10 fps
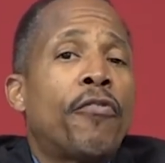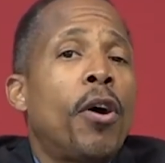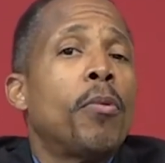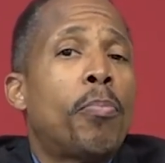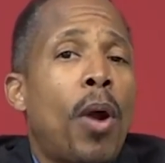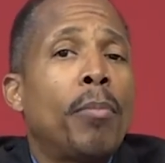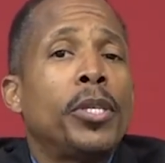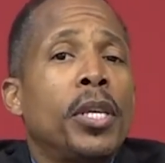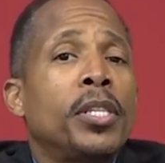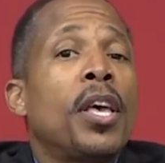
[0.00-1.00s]
from the
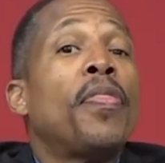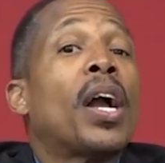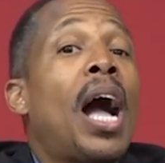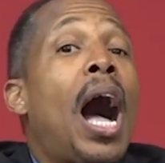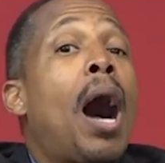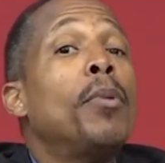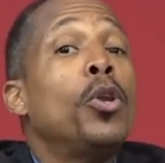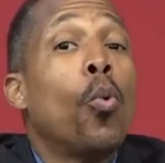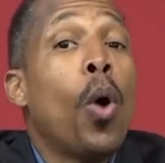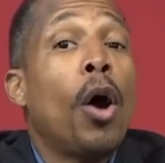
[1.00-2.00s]
promises and the
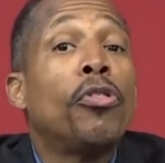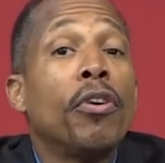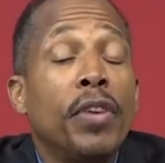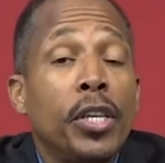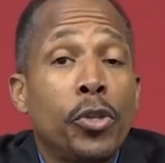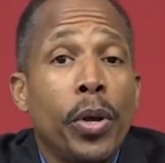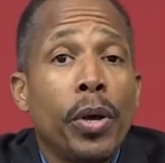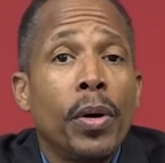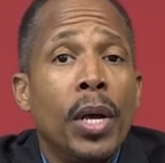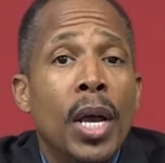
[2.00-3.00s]
commonwealth of Israel.